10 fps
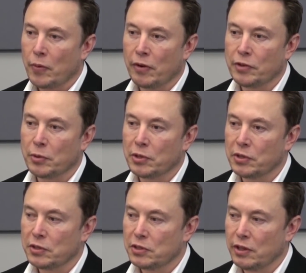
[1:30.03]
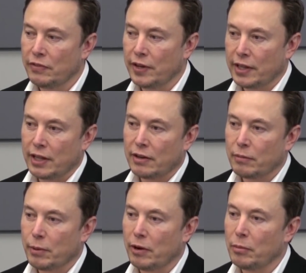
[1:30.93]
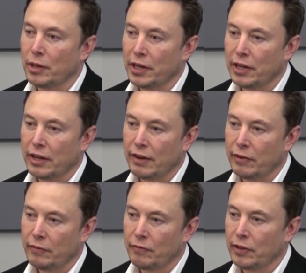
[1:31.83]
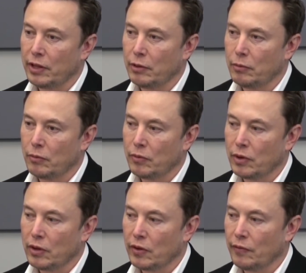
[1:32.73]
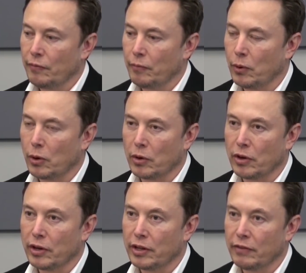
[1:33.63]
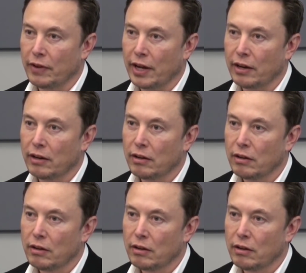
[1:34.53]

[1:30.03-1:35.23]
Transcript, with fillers: We obviously want to affect that probability and have it be more good than bad.